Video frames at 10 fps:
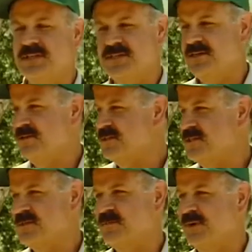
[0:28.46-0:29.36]
The
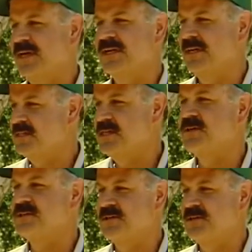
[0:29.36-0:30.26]
deer's just protecting its
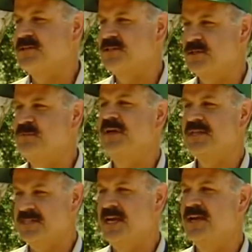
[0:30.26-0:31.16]
youngsters. So it's
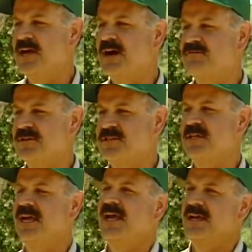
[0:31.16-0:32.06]
being
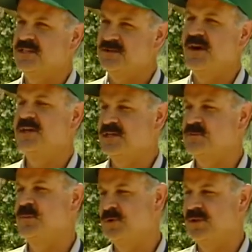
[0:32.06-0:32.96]
standoffish and it's trying
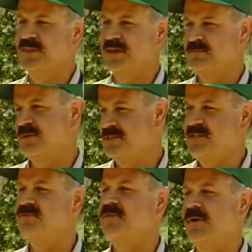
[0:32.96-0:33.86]
to spook the
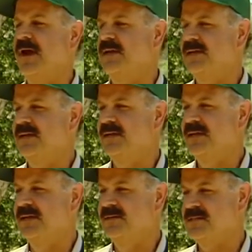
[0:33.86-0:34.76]
perceived threat
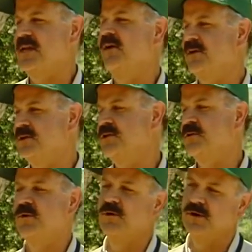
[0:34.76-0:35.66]
and, and scare
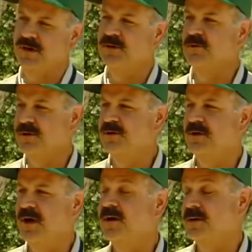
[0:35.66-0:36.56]
you or and or
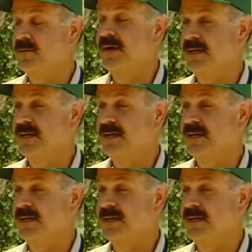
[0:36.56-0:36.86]
your dog